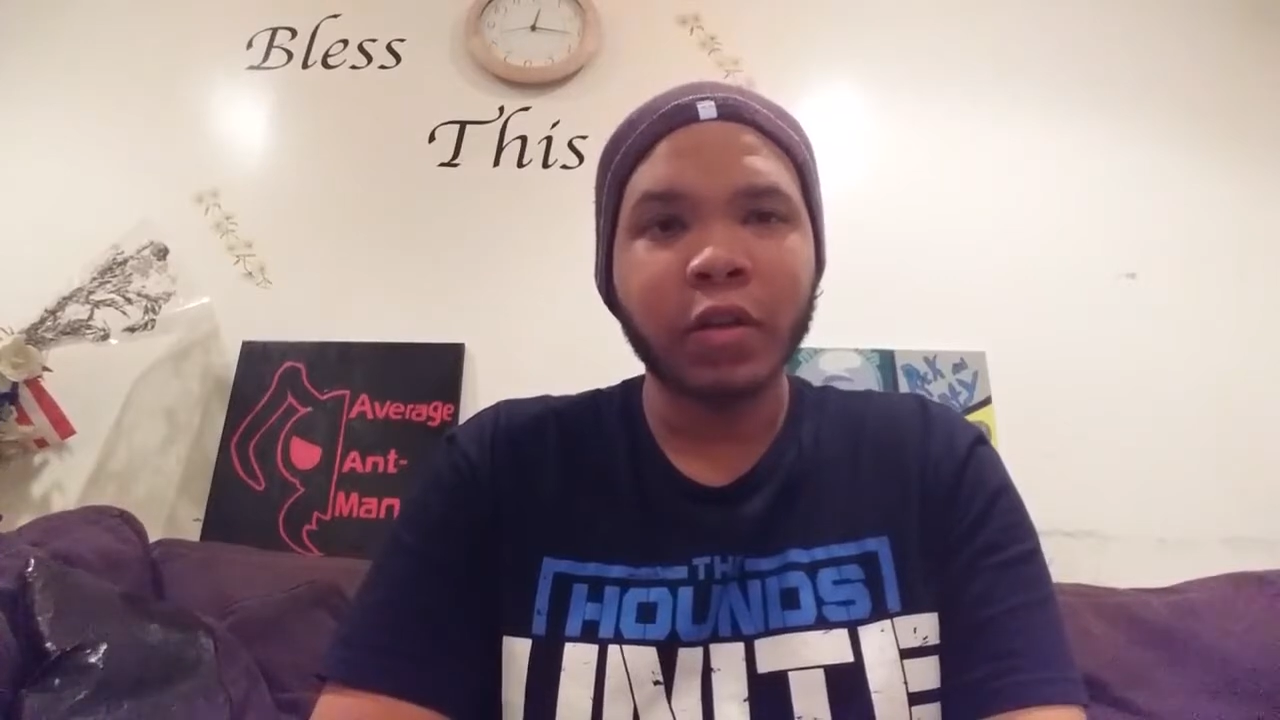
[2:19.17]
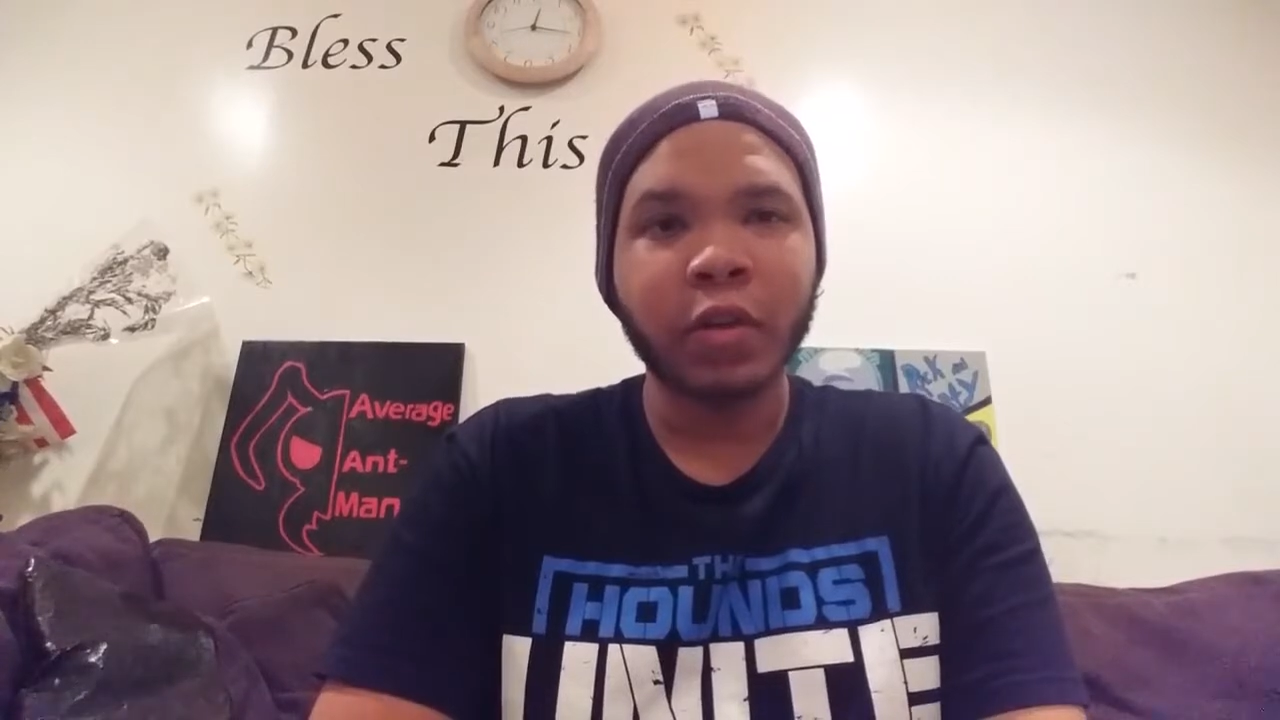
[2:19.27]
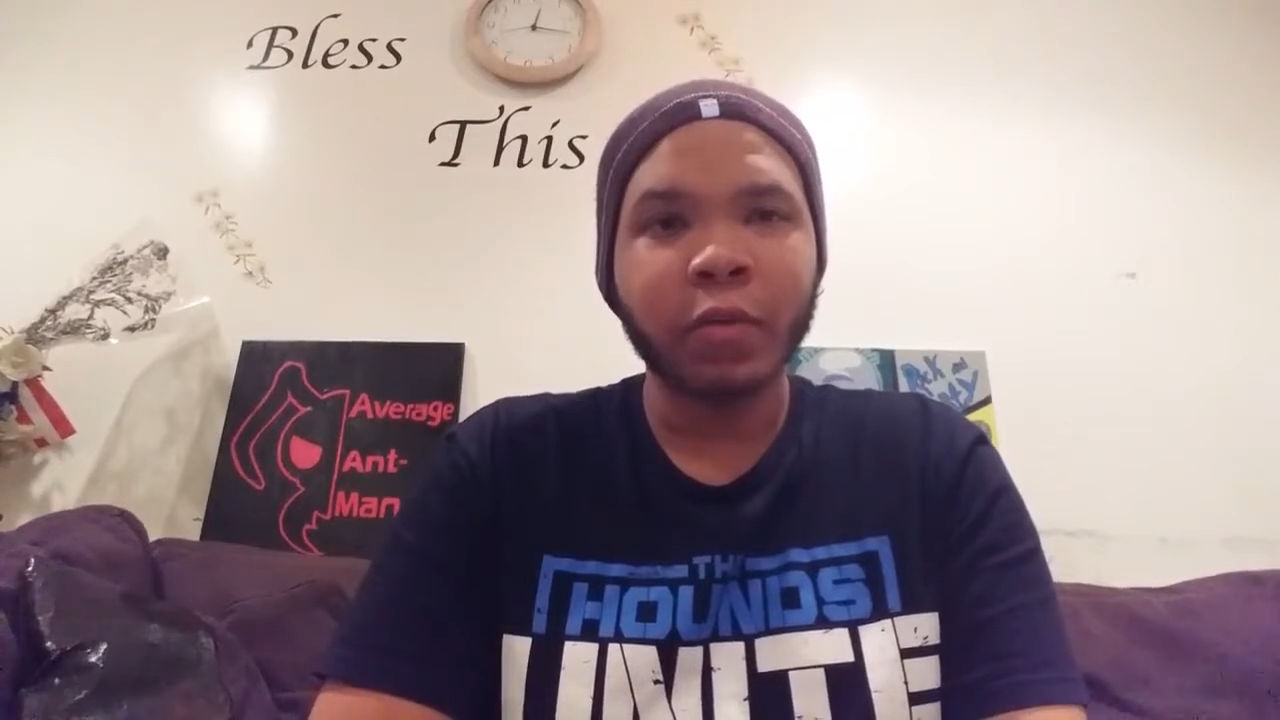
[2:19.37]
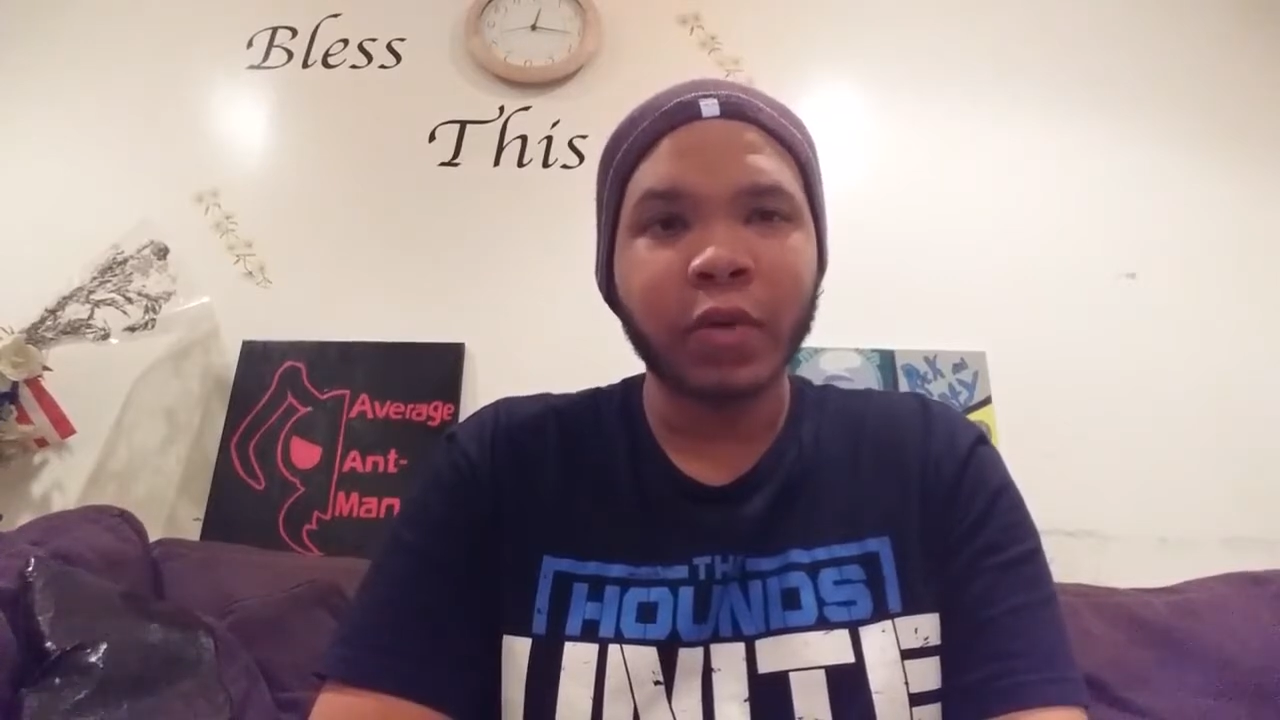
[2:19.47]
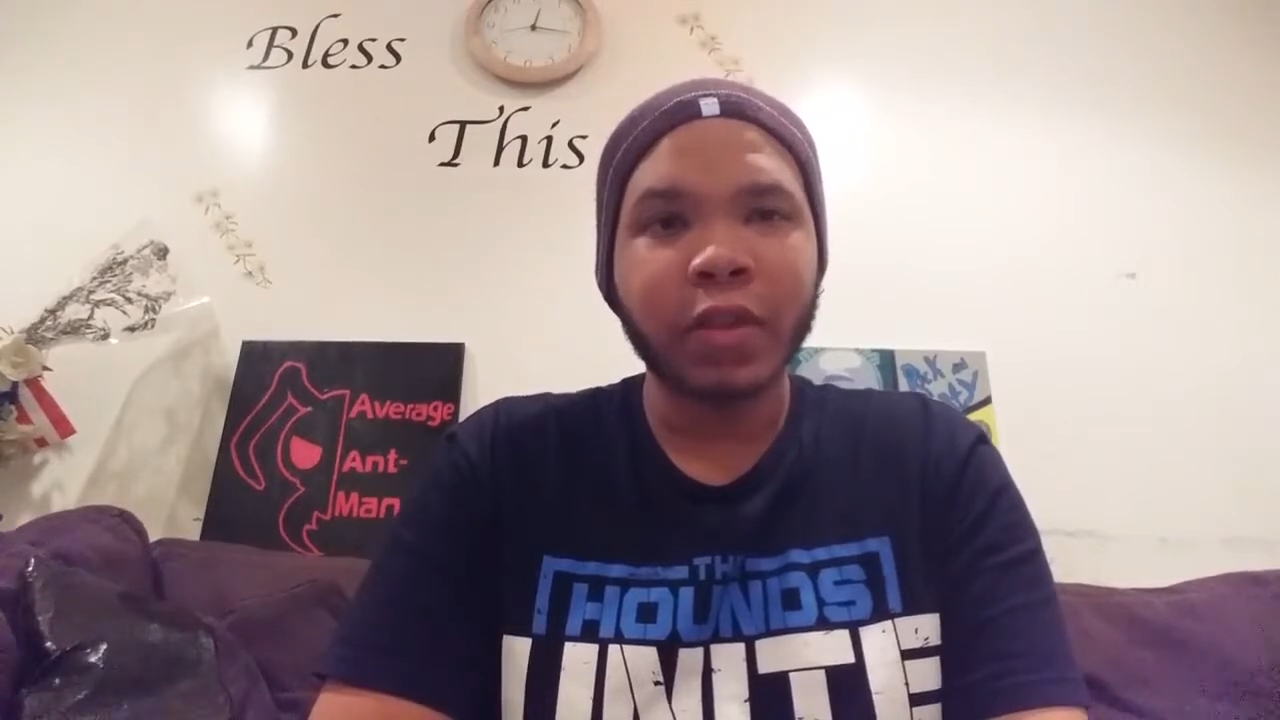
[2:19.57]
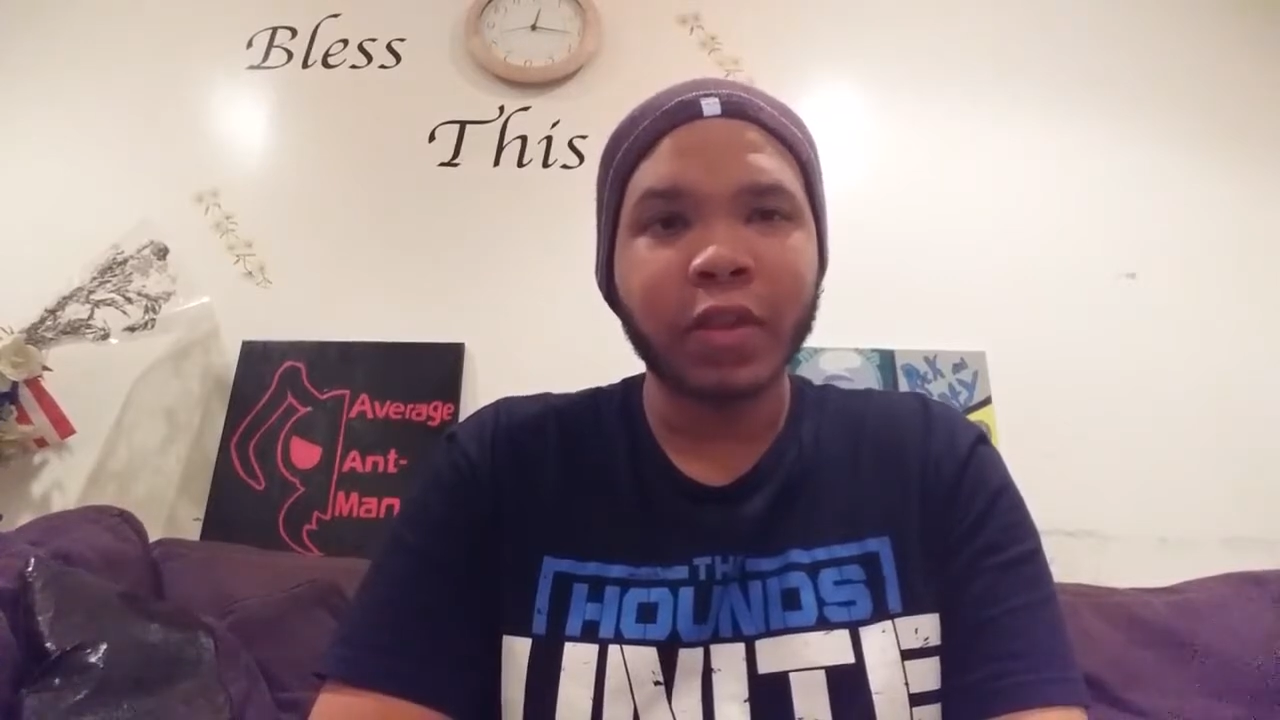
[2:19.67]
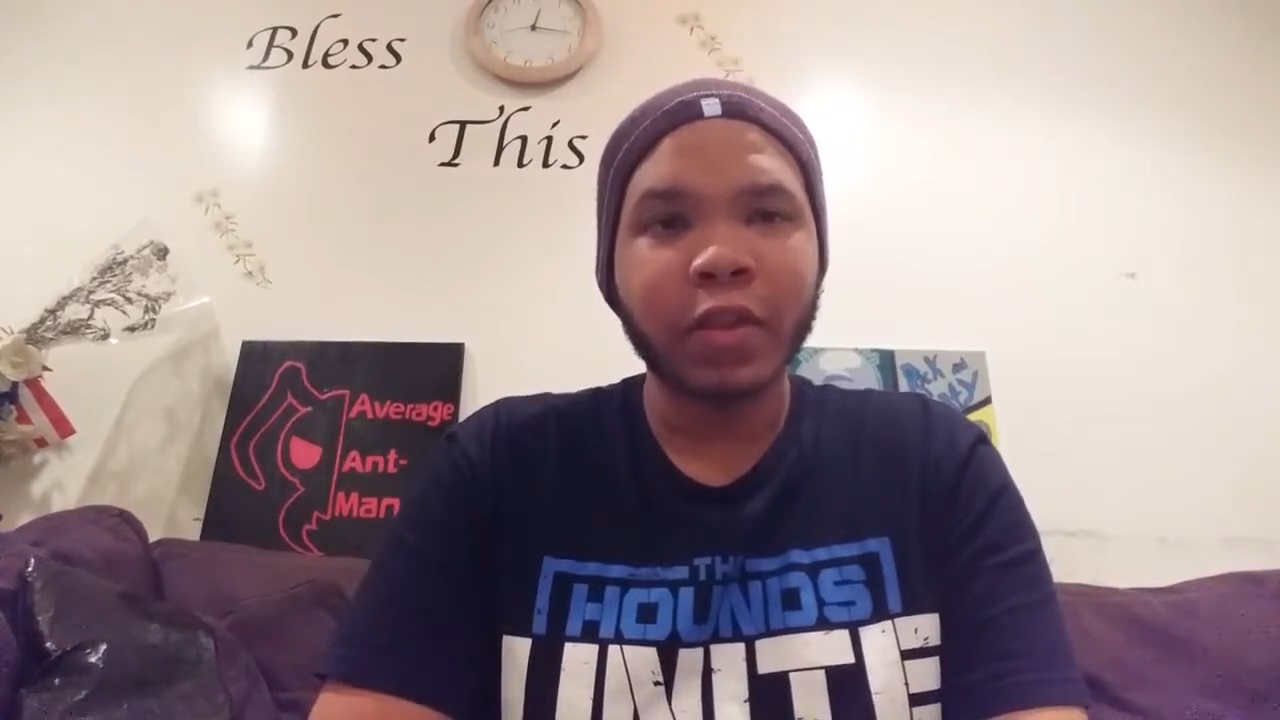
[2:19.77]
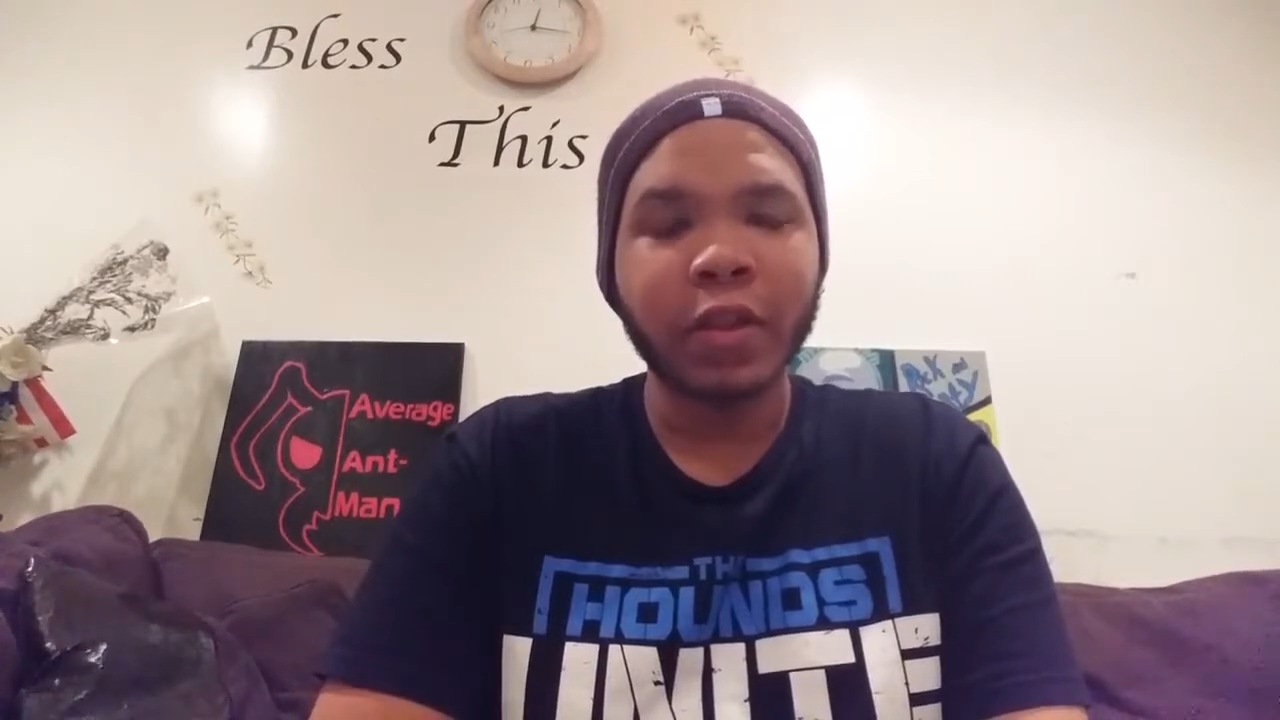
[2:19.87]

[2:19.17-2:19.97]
dealing with